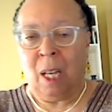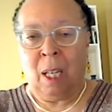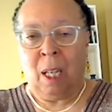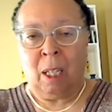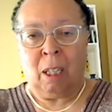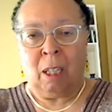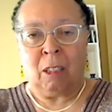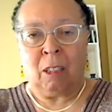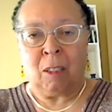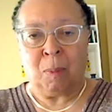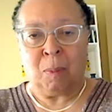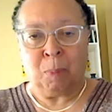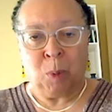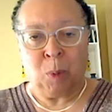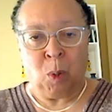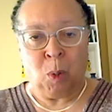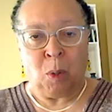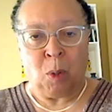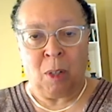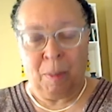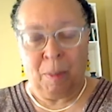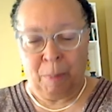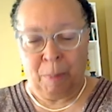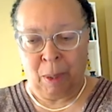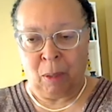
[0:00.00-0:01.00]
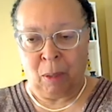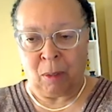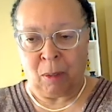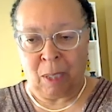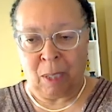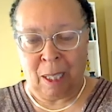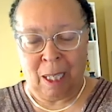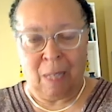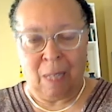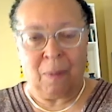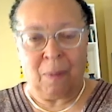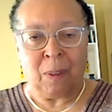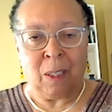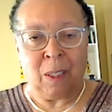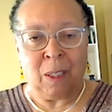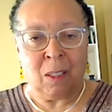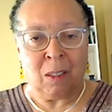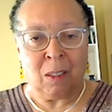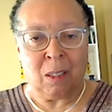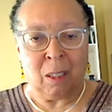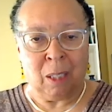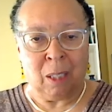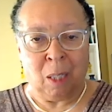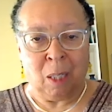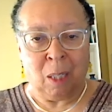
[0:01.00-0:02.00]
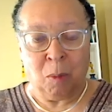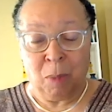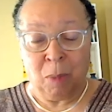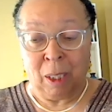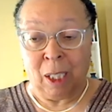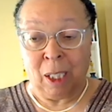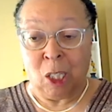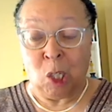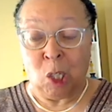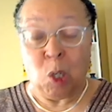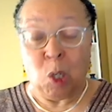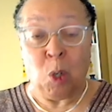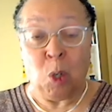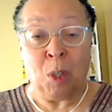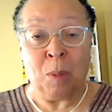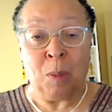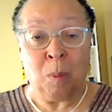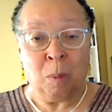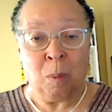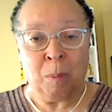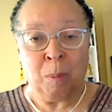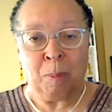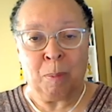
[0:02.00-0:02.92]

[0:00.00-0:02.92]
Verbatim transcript: explore and build confidence that they really could